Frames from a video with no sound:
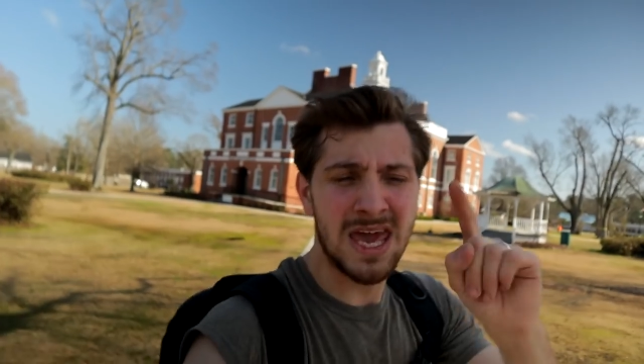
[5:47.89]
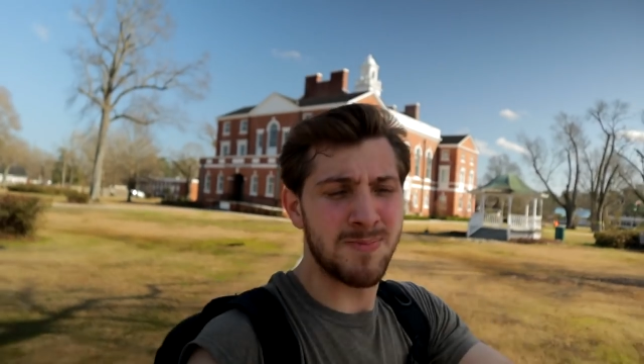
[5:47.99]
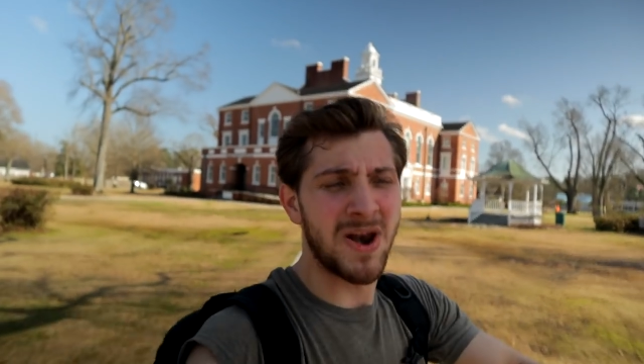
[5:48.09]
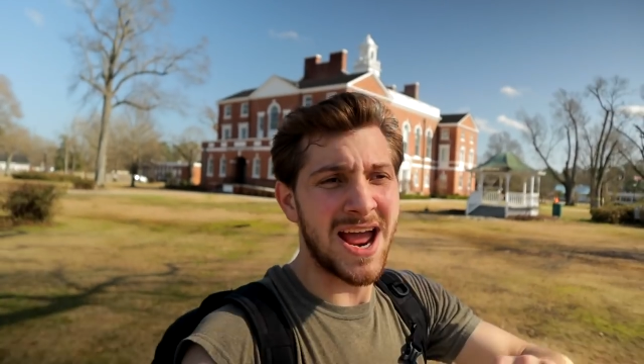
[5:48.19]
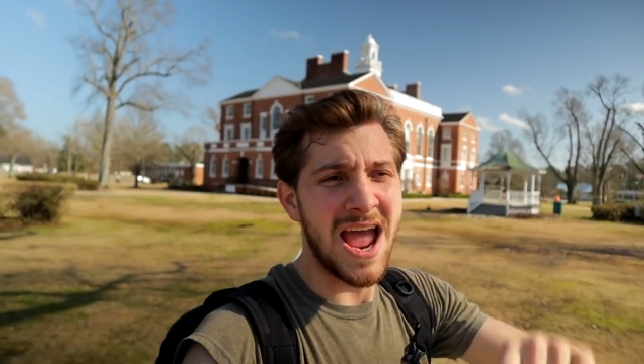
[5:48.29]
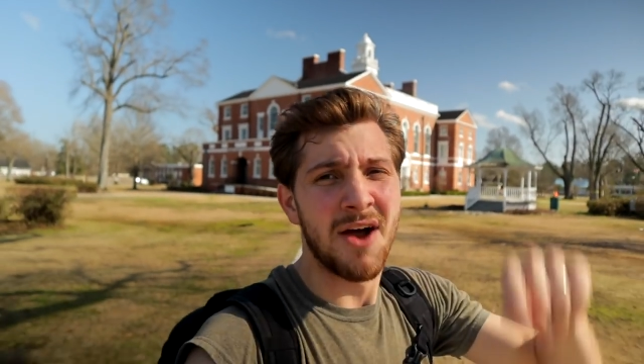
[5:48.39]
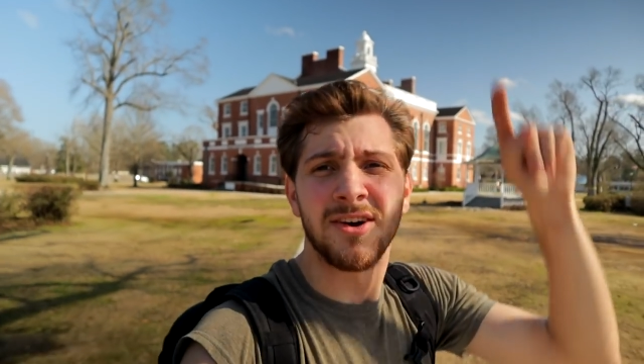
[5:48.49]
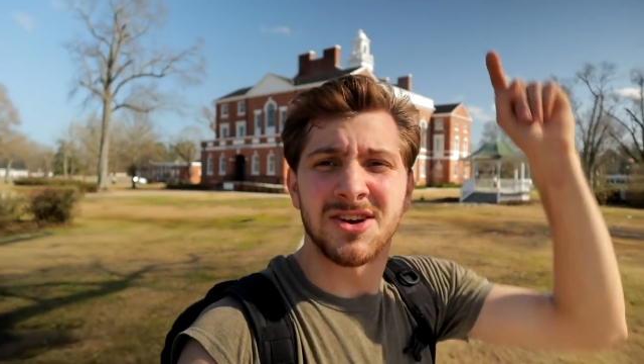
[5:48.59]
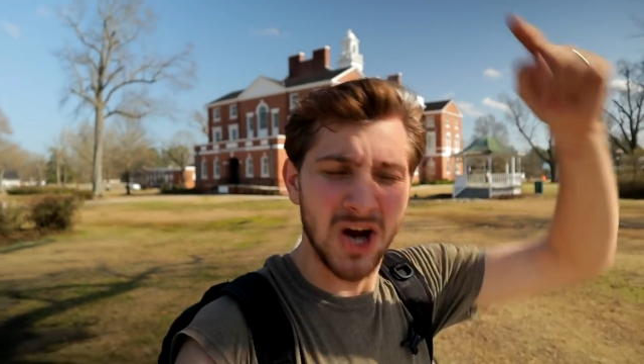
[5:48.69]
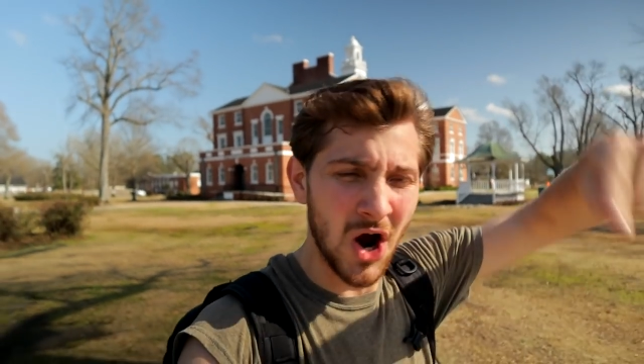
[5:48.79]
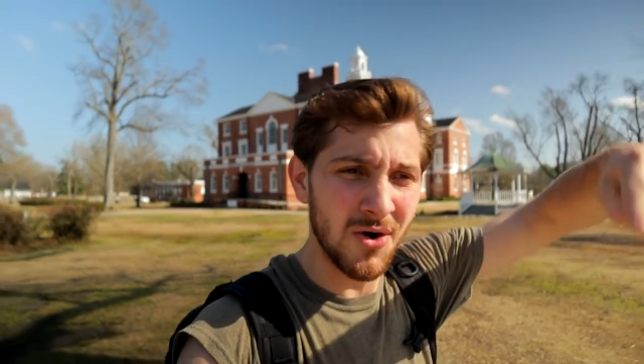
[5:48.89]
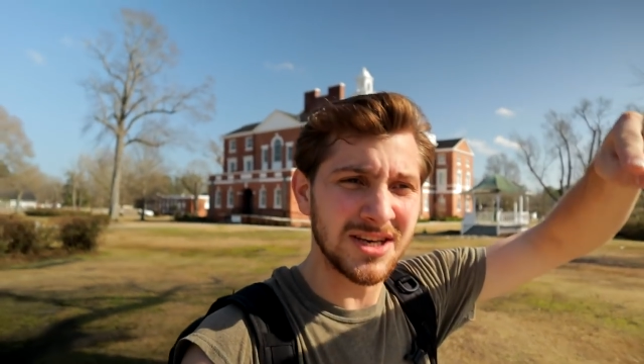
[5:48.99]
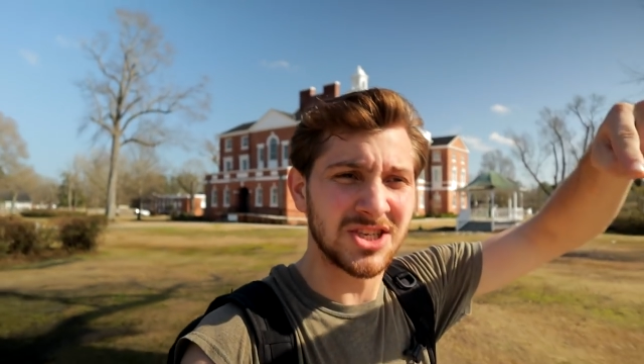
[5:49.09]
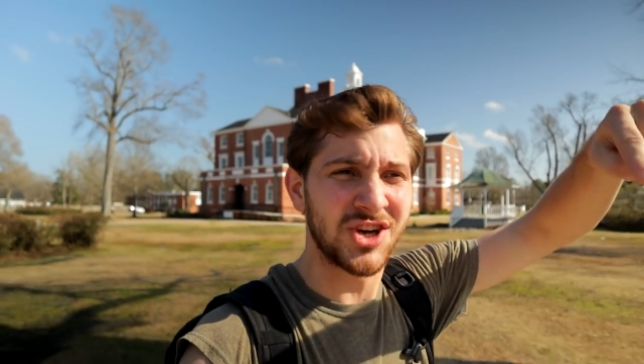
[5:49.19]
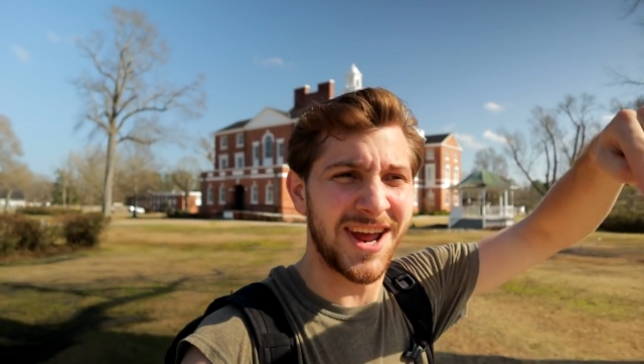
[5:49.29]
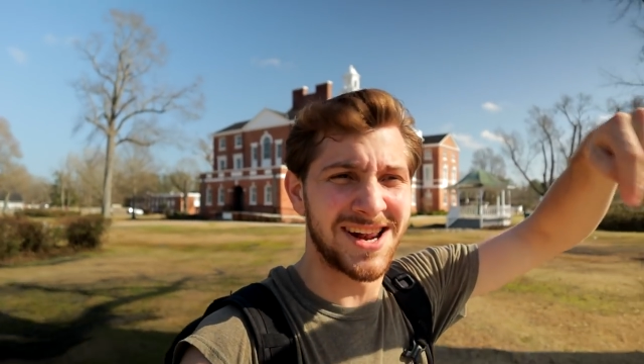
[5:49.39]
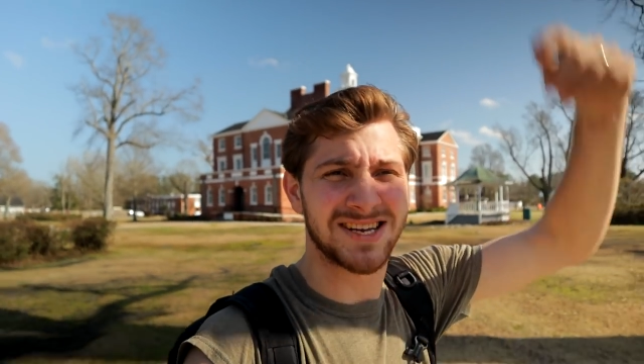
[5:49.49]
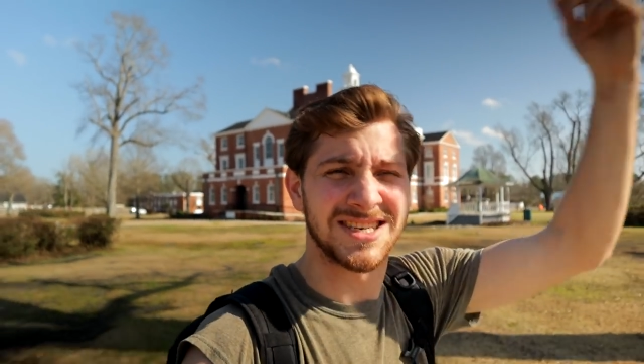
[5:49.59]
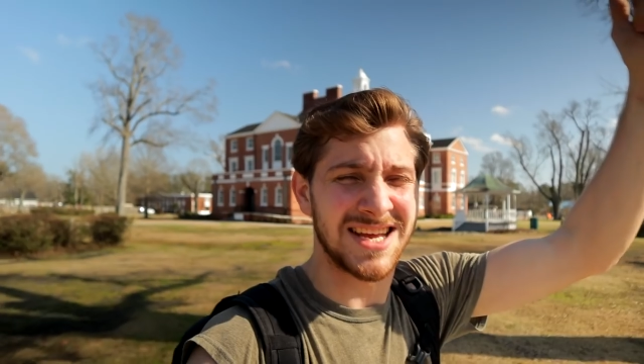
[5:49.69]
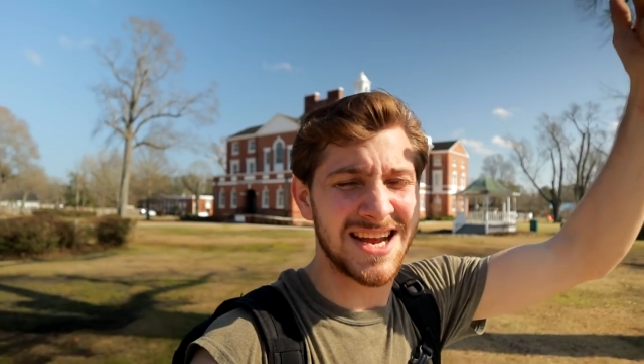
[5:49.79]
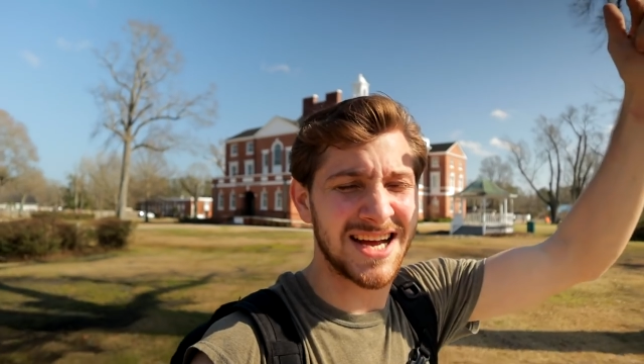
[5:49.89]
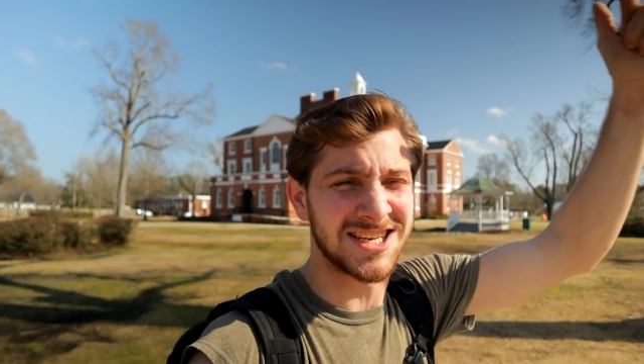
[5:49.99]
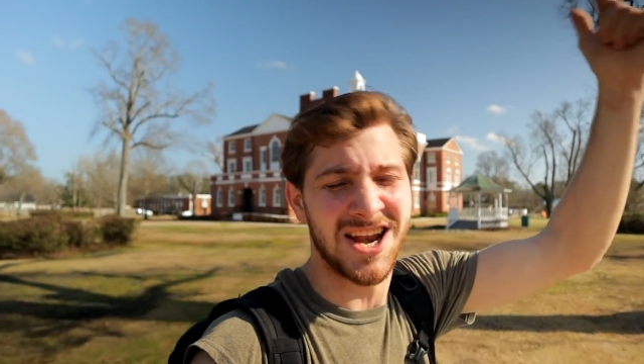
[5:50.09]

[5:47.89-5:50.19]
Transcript: Keep an eye out on Cody's channel because he got